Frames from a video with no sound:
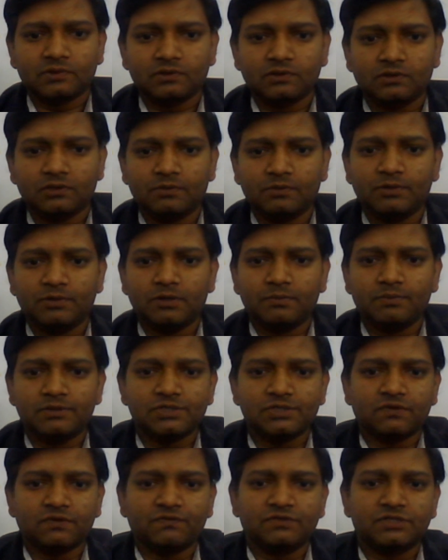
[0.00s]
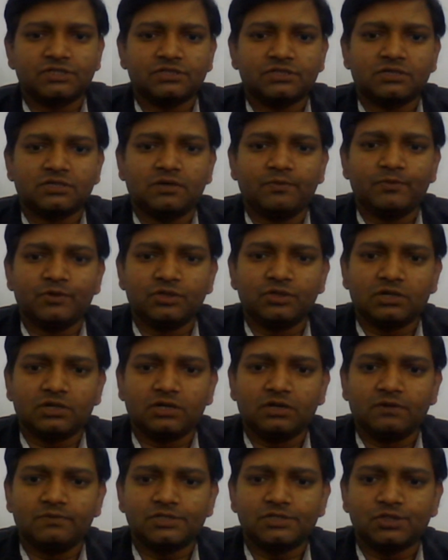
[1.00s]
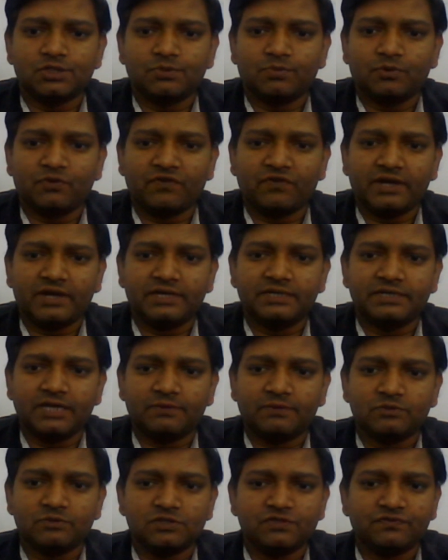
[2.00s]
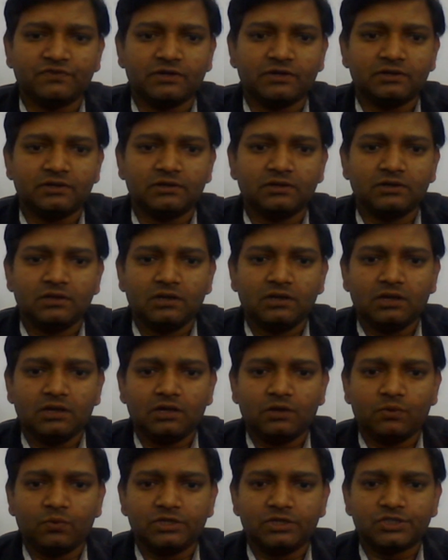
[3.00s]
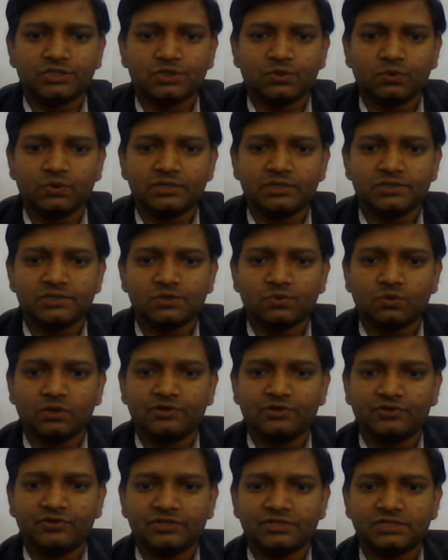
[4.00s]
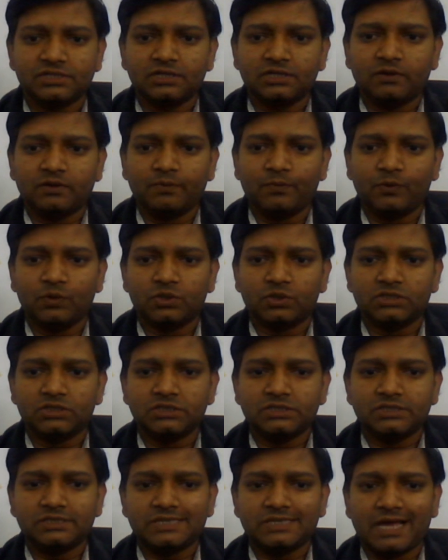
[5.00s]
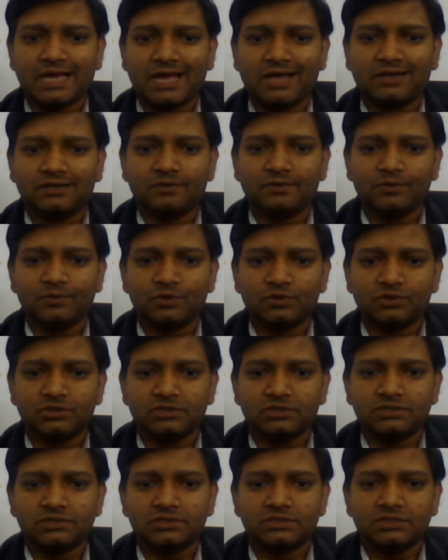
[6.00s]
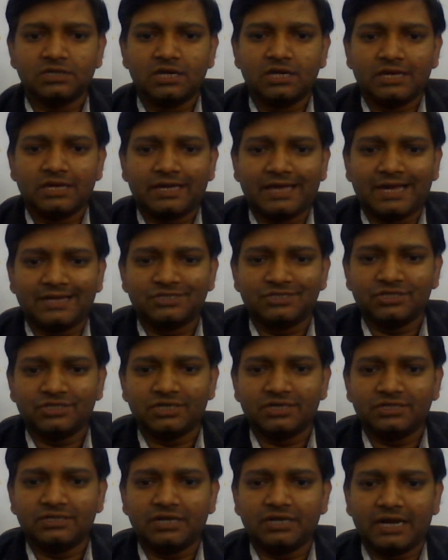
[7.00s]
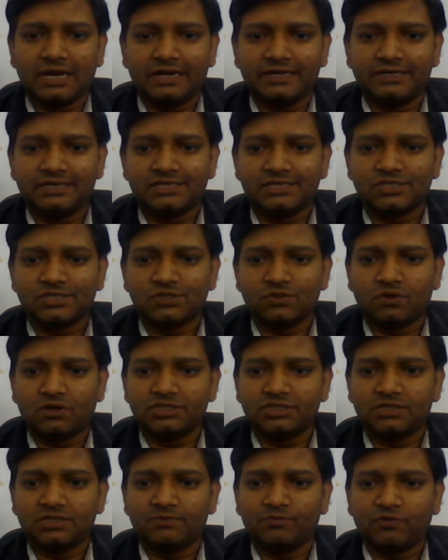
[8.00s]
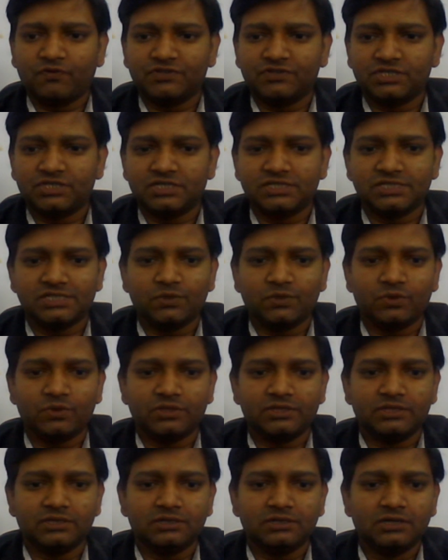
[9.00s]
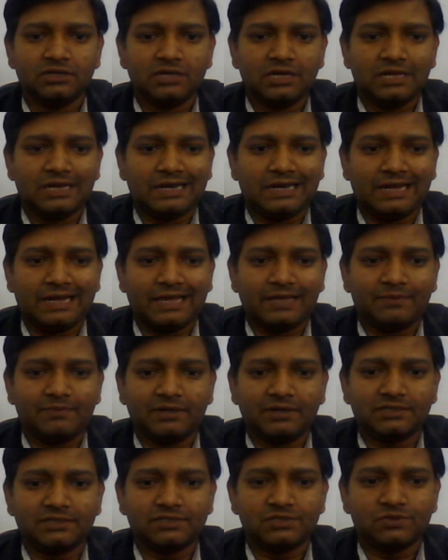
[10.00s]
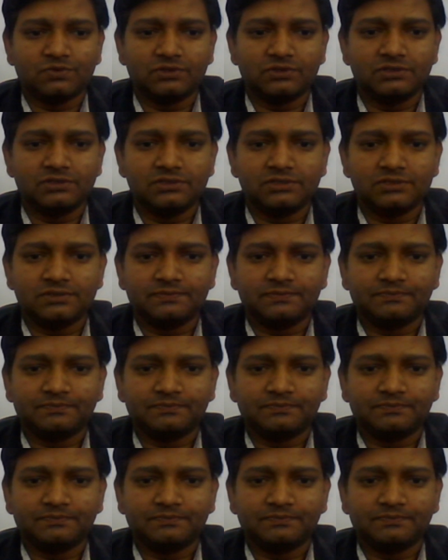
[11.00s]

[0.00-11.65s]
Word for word: The purpose of this computer club is to provide an atmosphere in which students who are interested in computers and computers can share their ideas, knowledge, and proficiency with their like-minded students.